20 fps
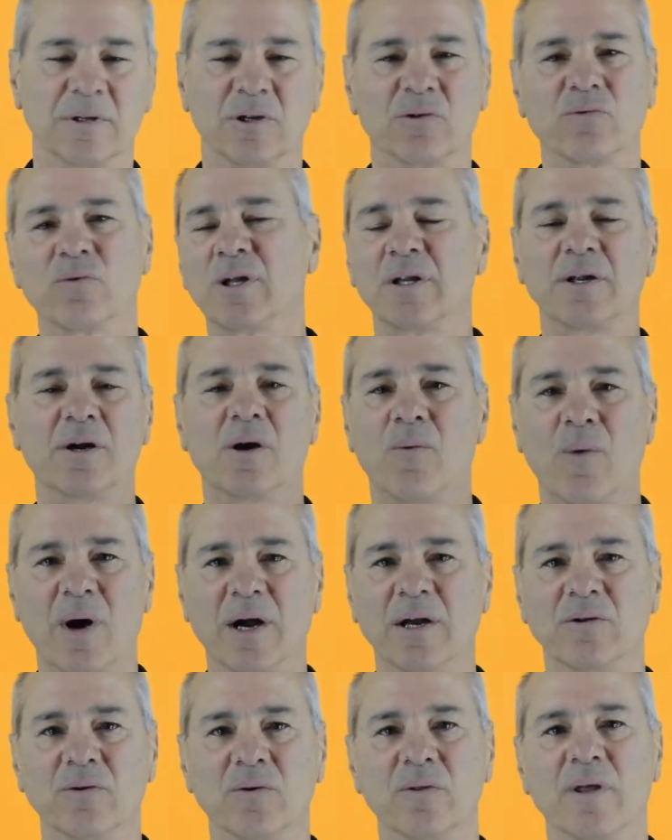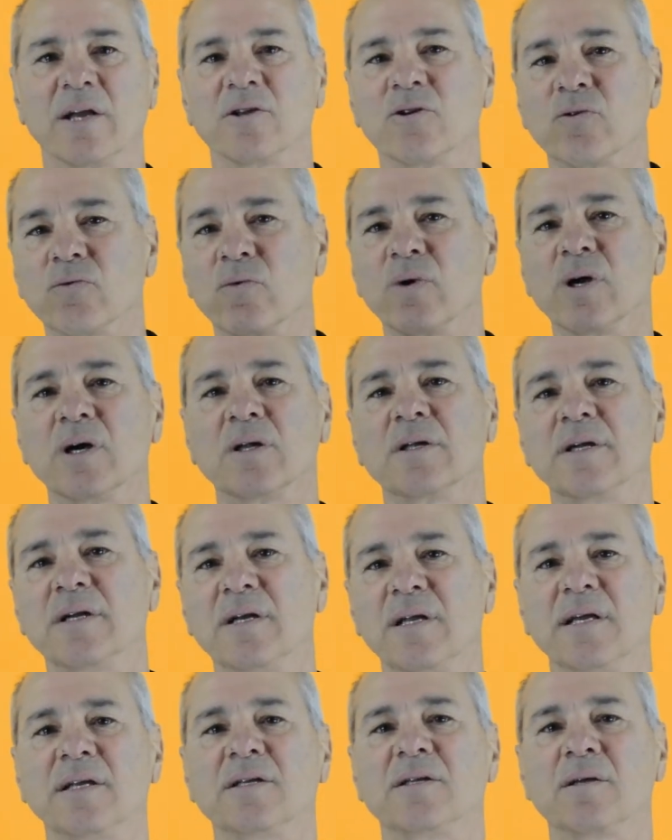You really don't want to do that. You
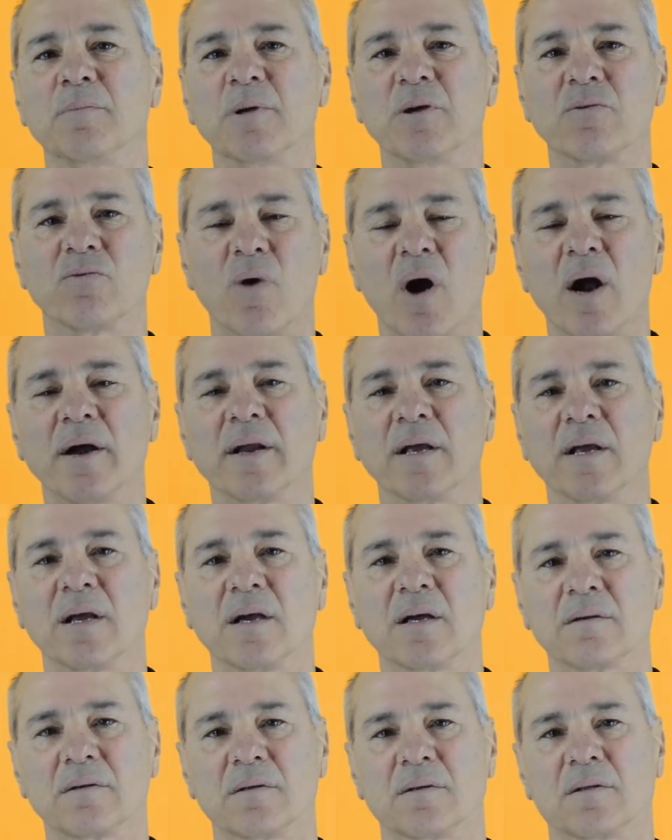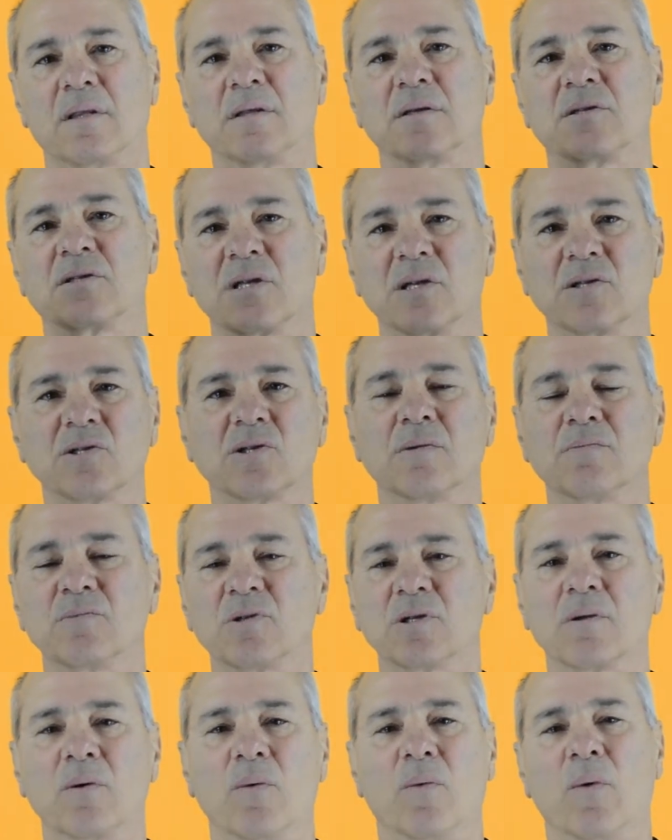really need to be running the
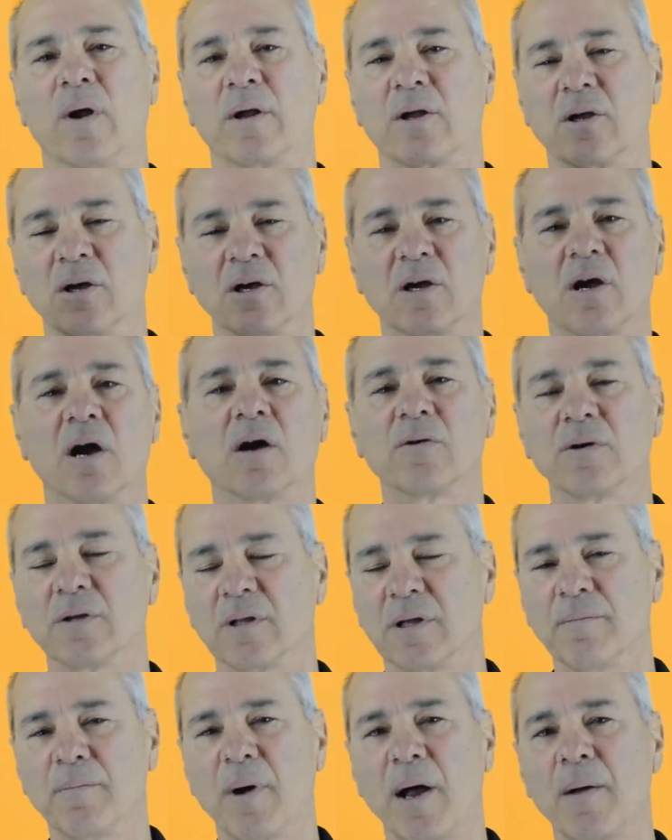systems concurrently.